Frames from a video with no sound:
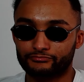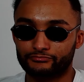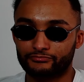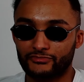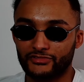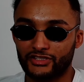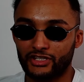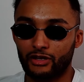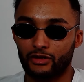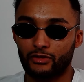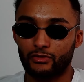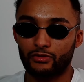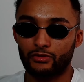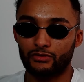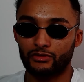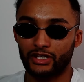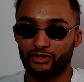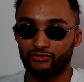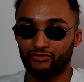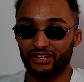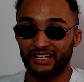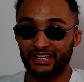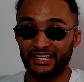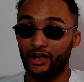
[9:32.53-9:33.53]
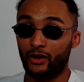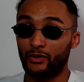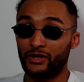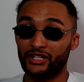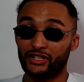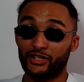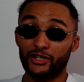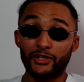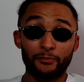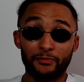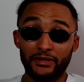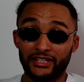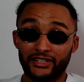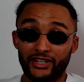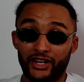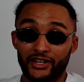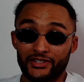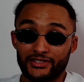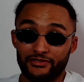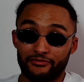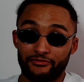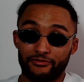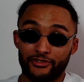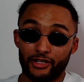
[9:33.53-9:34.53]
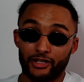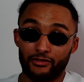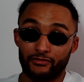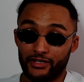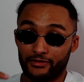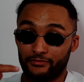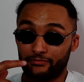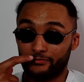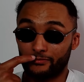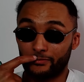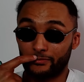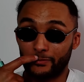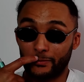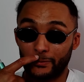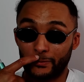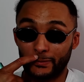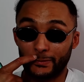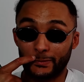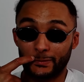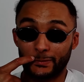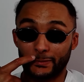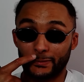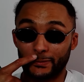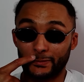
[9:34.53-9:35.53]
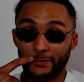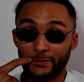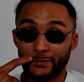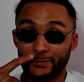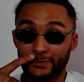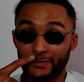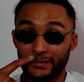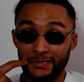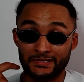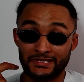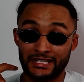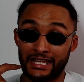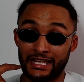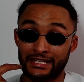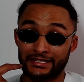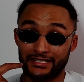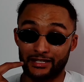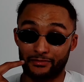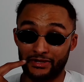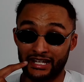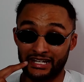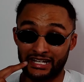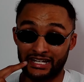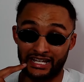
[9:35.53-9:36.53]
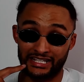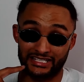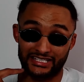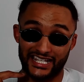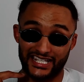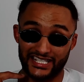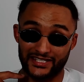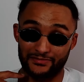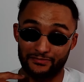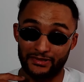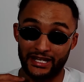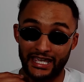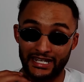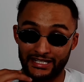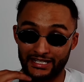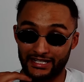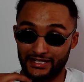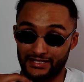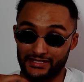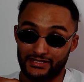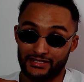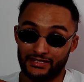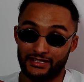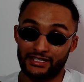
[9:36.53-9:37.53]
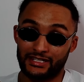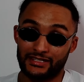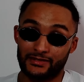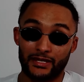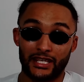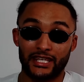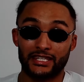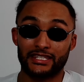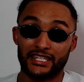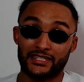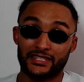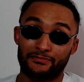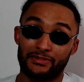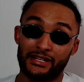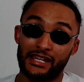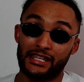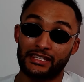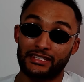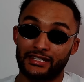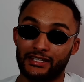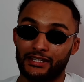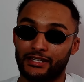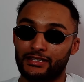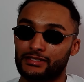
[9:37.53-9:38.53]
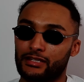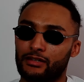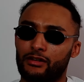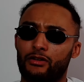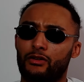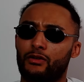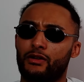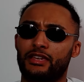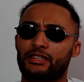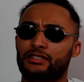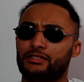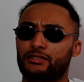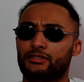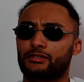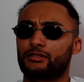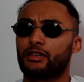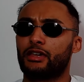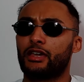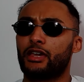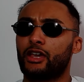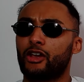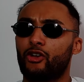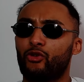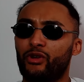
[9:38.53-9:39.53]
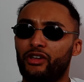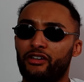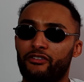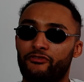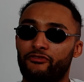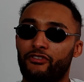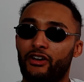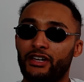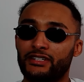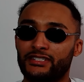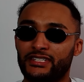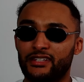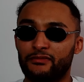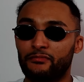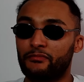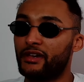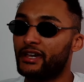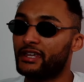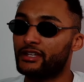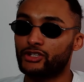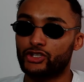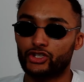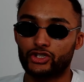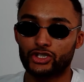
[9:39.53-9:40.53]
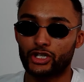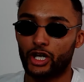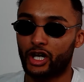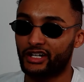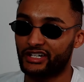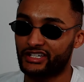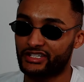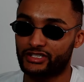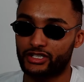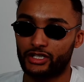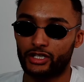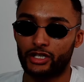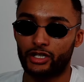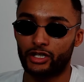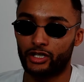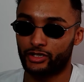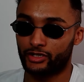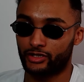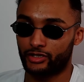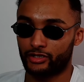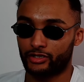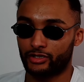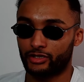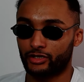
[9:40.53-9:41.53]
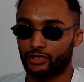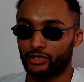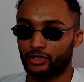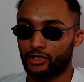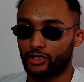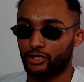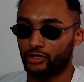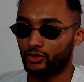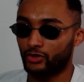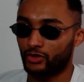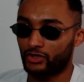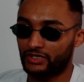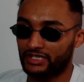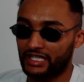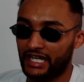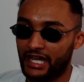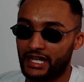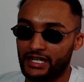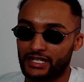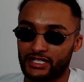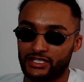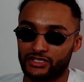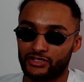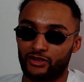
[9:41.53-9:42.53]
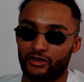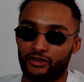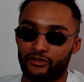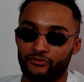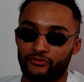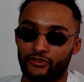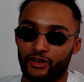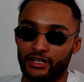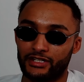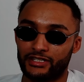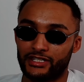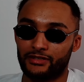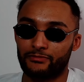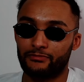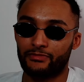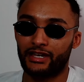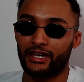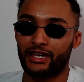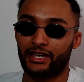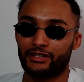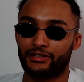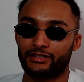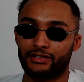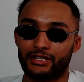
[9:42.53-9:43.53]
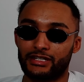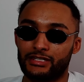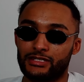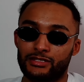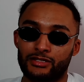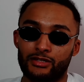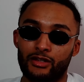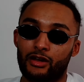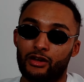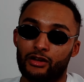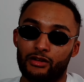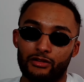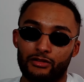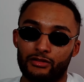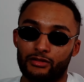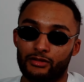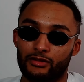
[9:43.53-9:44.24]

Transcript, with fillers: So it really only could be Tyson Fury who stands up there and has to explain this. And he's, he's explaining it as, oh, it's we're fighting men, Tyson. Your dad is not a fighting man. He's not.